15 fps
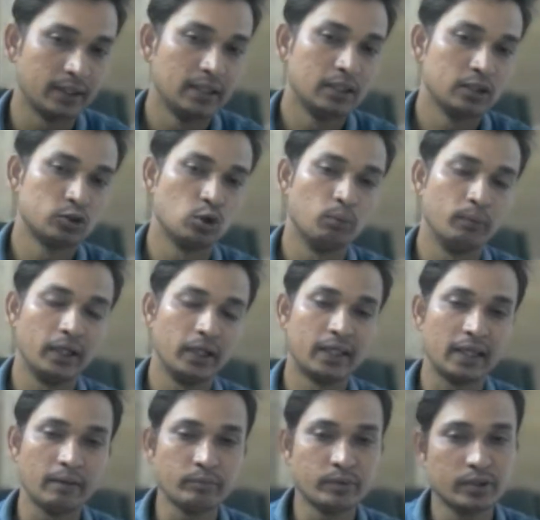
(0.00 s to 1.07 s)
So many
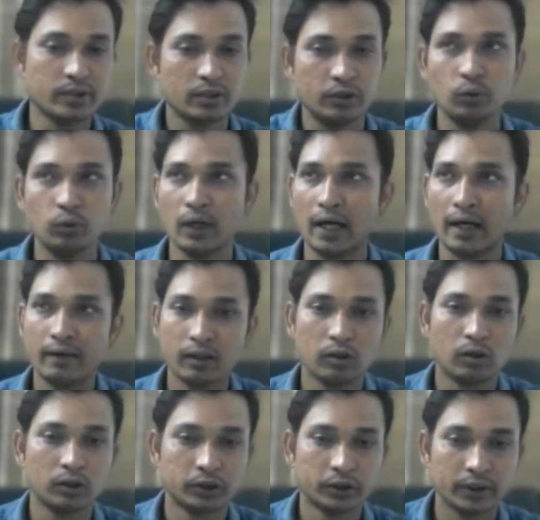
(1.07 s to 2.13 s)
times you had a
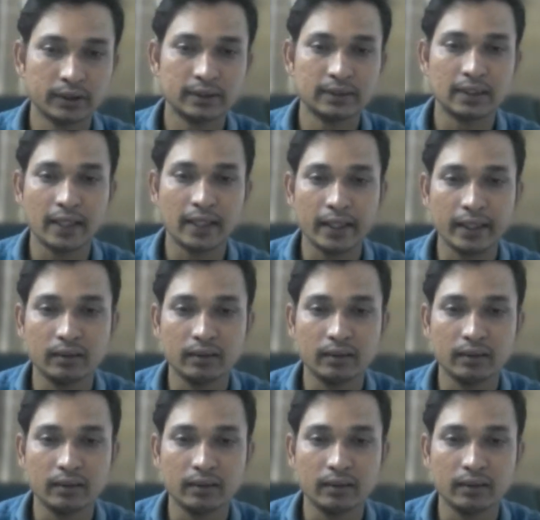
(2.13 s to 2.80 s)
questions like